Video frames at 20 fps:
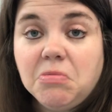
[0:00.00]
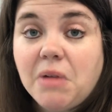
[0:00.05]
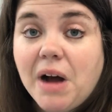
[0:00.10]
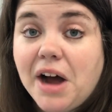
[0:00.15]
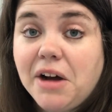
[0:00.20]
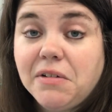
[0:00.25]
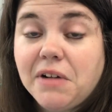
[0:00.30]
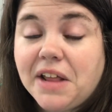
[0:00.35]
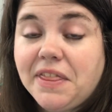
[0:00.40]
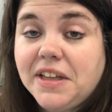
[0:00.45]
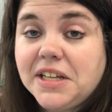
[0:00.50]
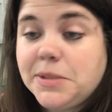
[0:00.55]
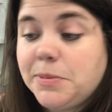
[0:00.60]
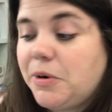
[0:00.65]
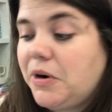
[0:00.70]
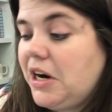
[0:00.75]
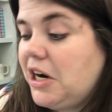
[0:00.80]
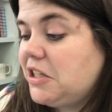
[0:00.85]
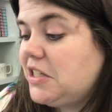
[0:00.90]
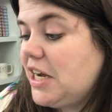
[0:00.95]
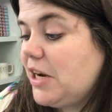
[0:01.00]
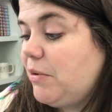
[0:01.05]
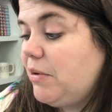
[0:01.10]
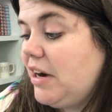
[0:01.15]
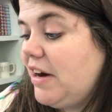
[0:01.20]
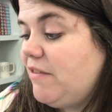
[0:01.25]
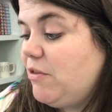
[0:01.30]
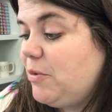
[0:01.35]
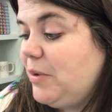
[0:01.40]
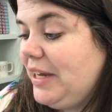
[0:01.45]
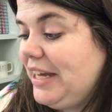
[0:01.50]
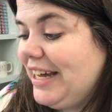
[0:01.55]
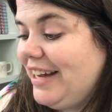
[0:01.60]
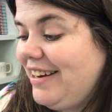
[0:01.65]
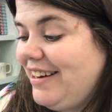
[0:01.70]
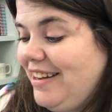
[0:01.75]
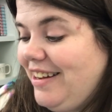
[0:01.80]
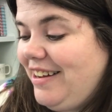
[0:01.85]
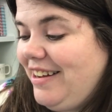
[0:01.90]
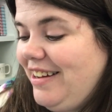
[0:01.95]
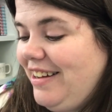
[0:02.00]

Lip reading: at this point, I'll take whatever we get.